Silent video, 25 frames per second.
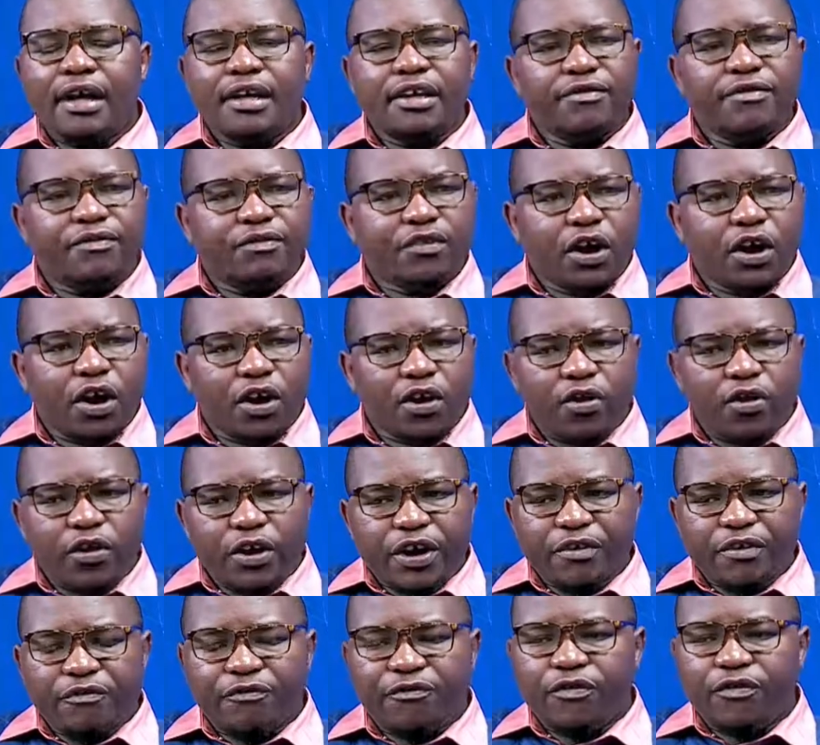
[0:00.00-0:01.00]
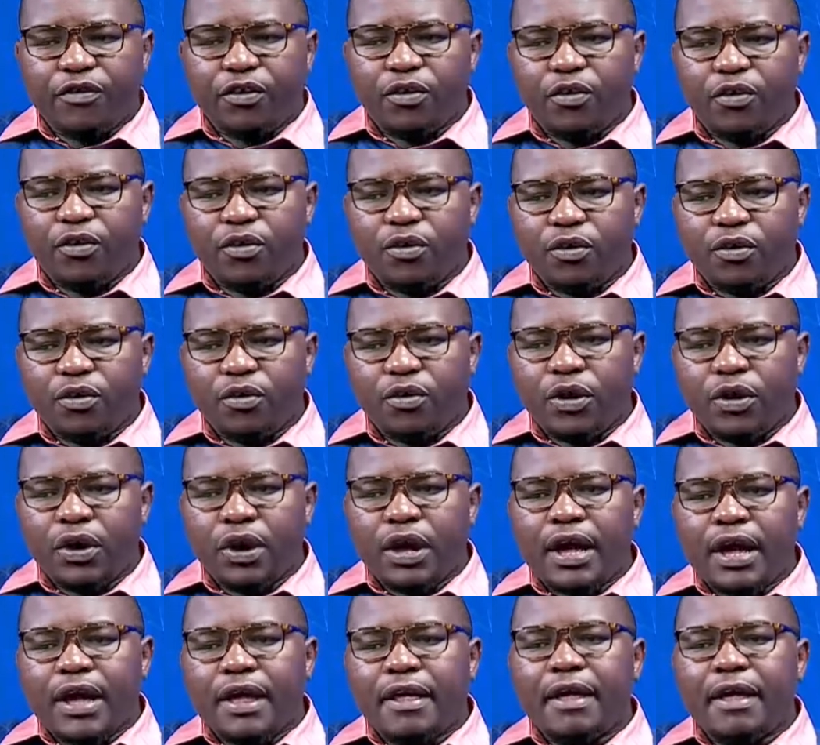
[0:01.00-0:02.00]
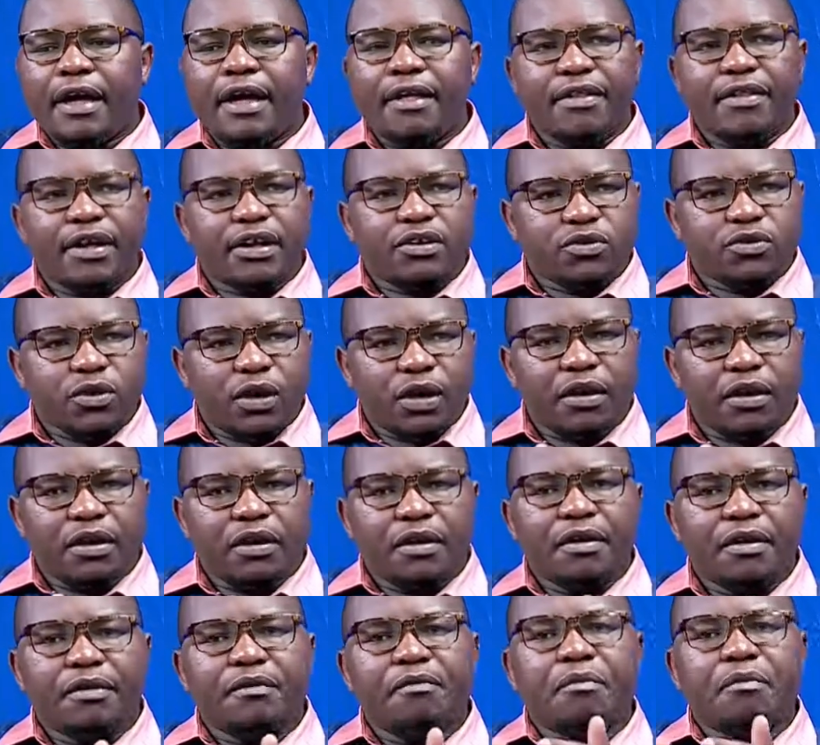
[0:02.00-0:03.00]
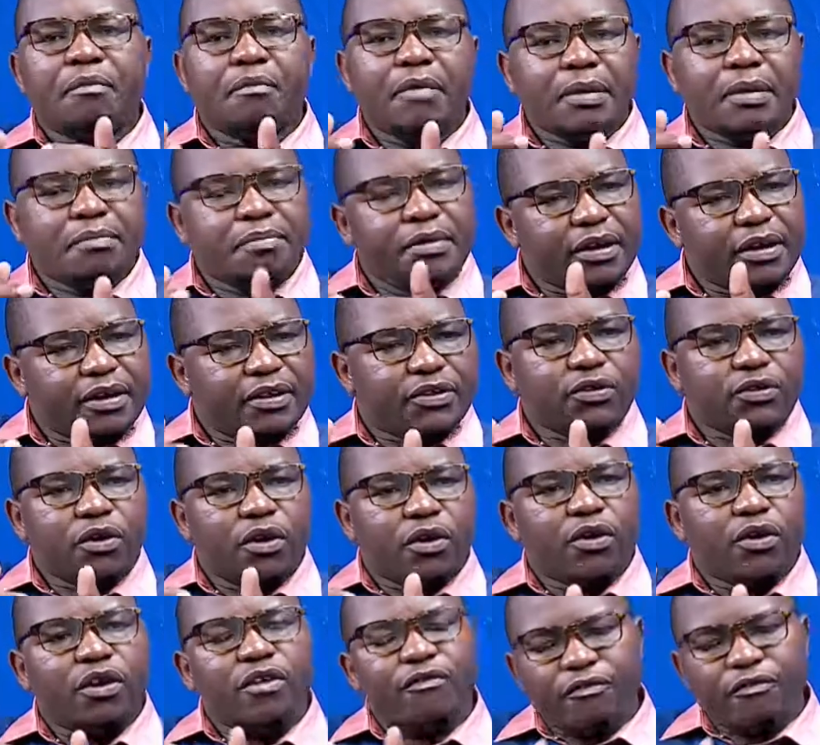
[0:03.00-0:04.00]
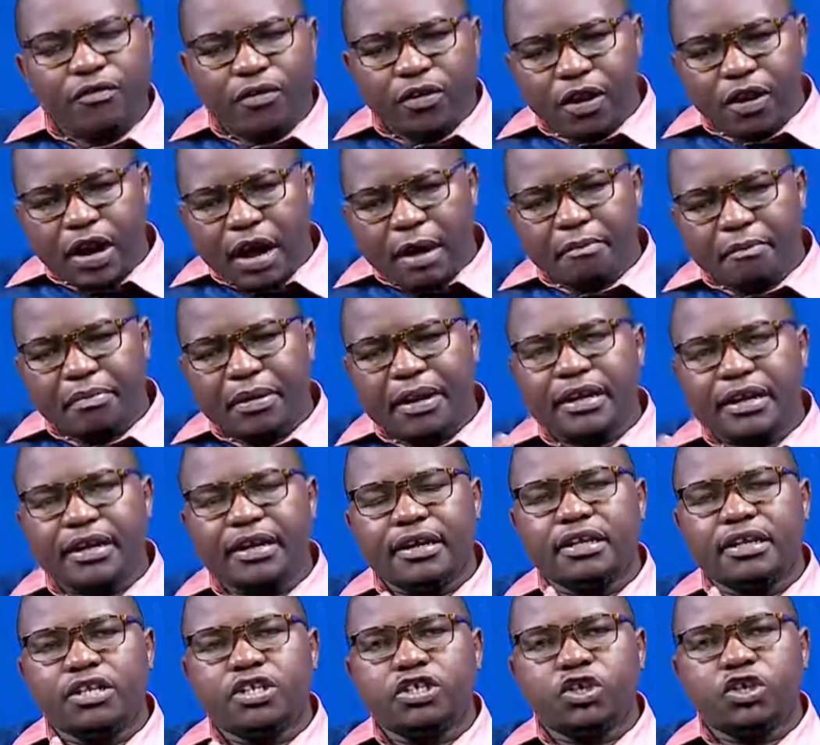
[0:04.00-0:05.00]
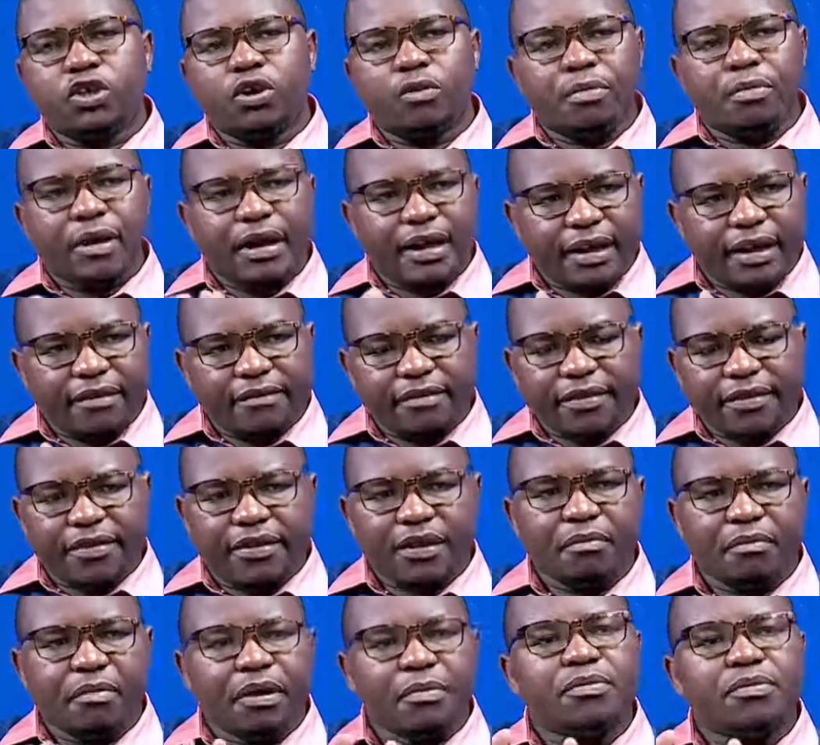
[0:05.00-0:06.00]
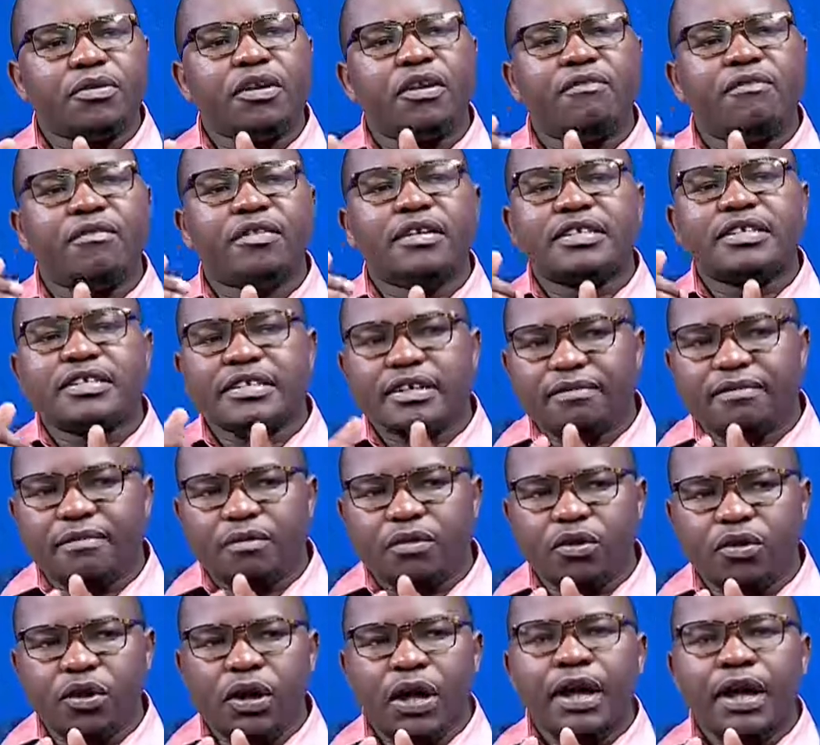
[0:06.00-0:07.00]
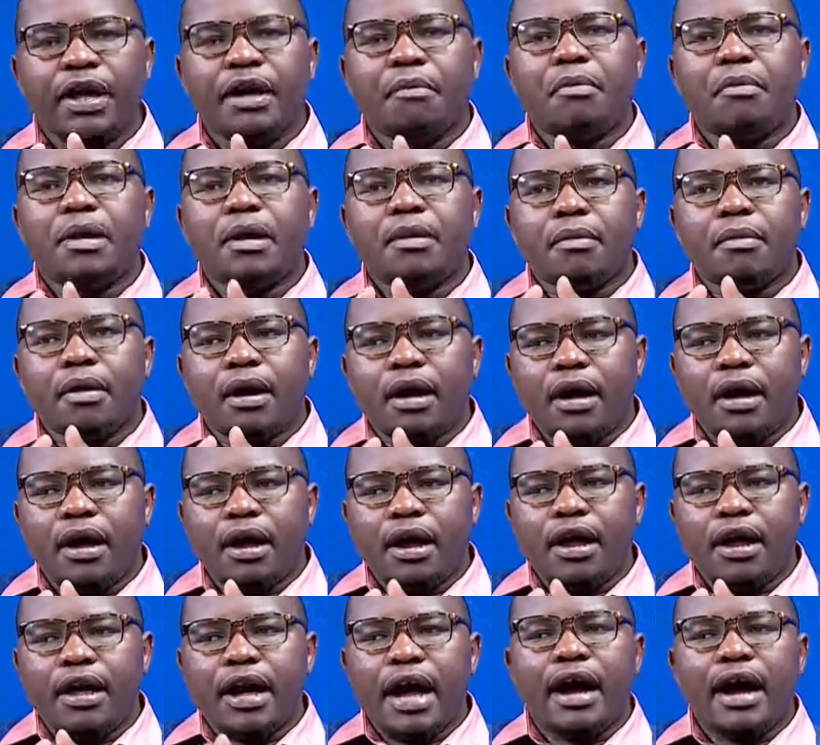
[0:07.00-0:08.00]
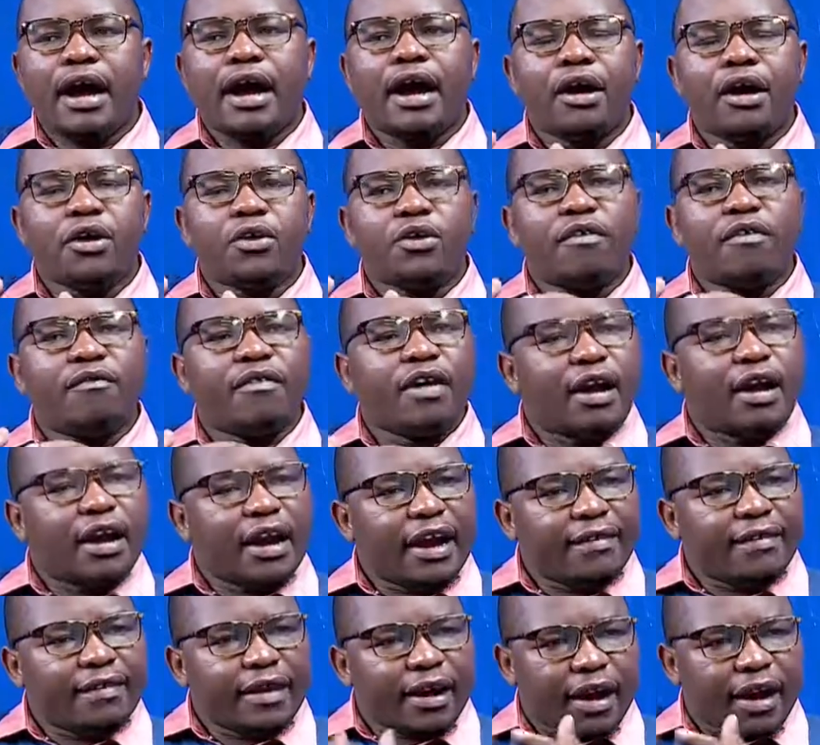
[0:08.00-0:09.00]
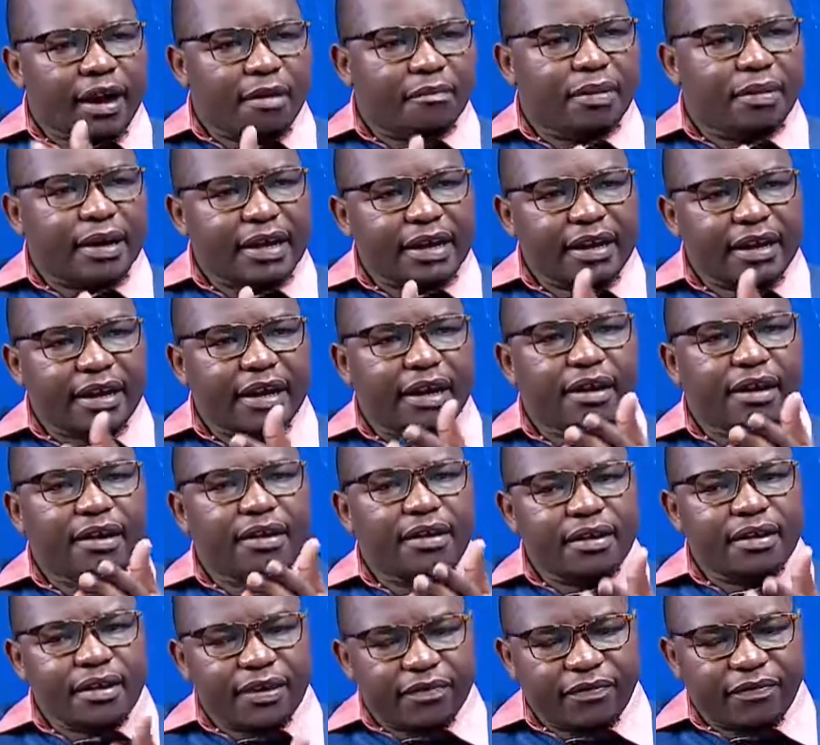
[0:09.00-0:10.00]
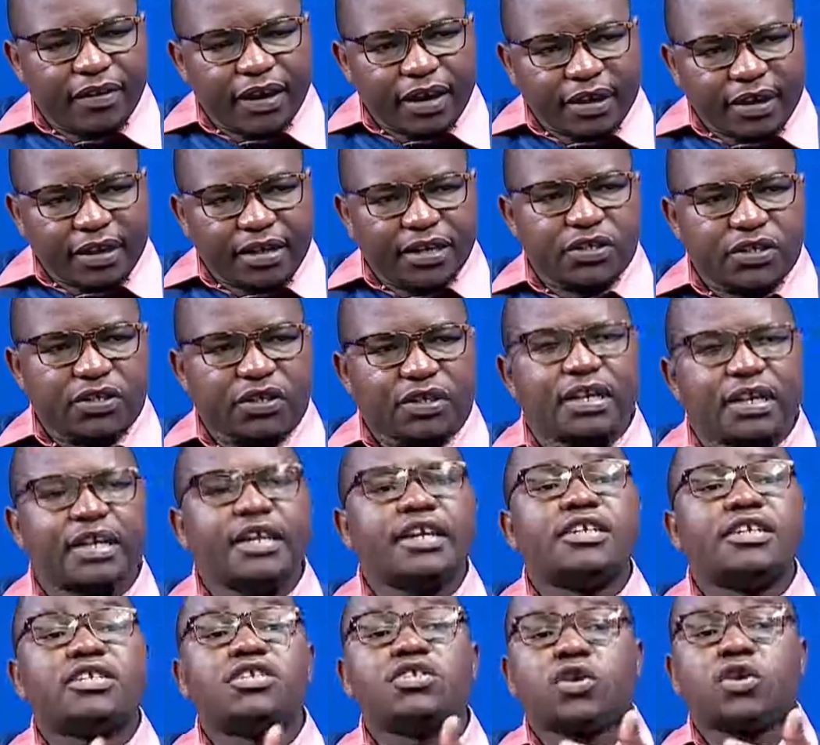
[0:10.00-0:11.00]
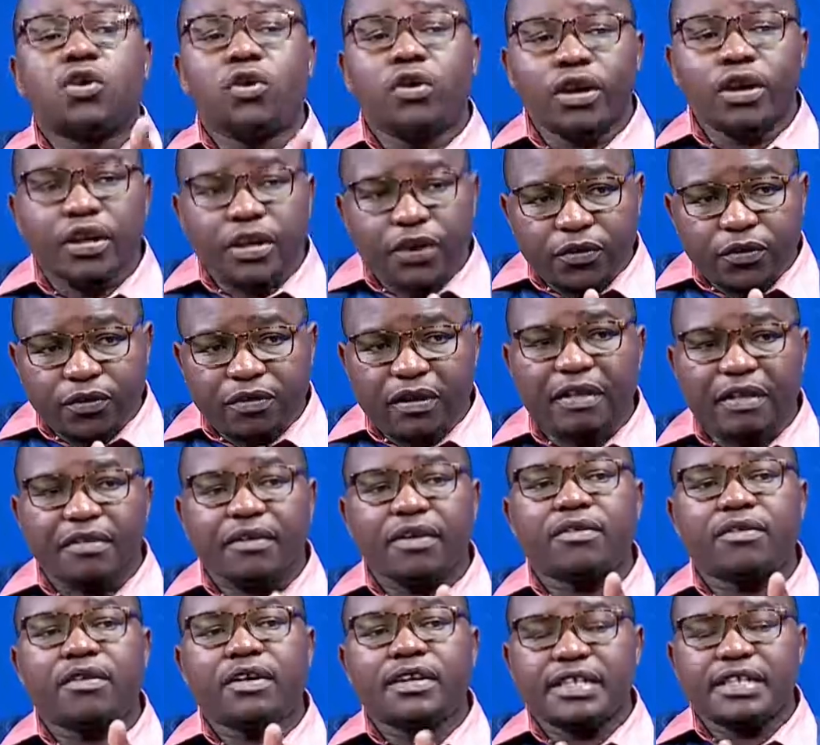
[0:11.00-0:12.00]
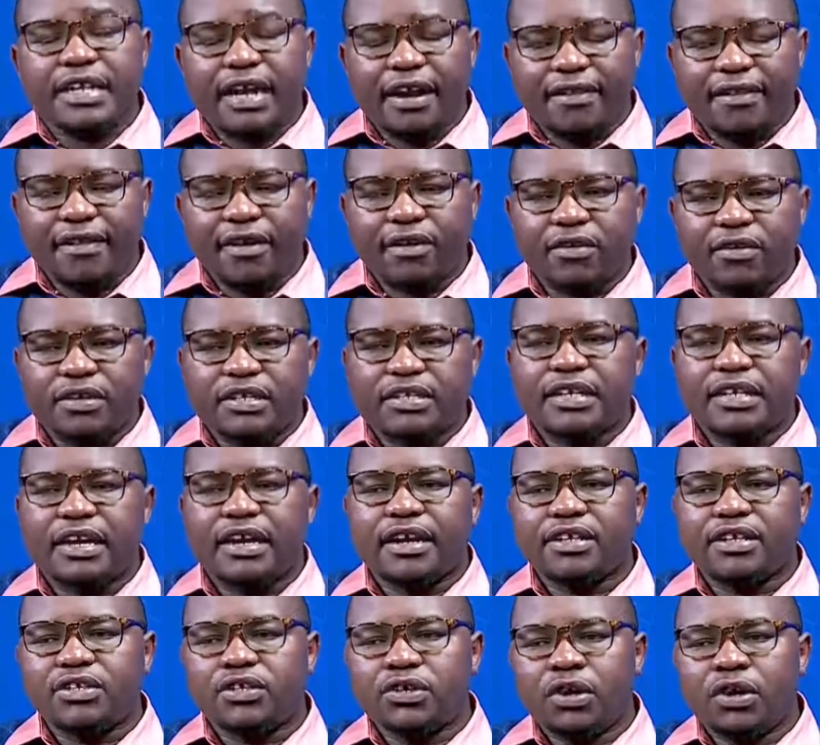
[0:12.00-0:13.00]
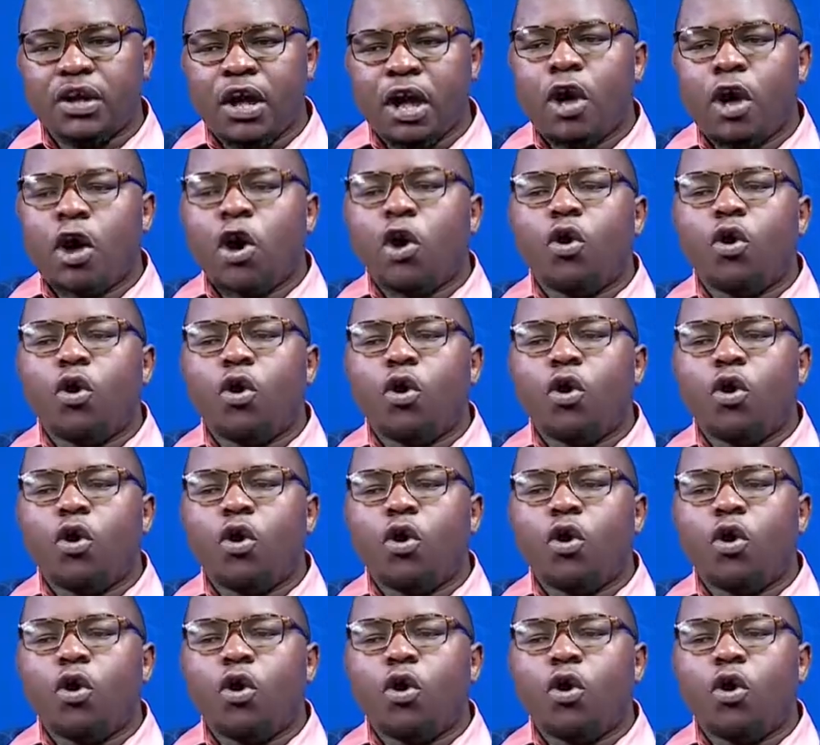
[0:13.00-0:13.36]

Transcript: if you are going for that one, maybe it's you're going for company job and everything. Maybe you have received, you have another company in a different region, then it's calling you there. That one is another consideration.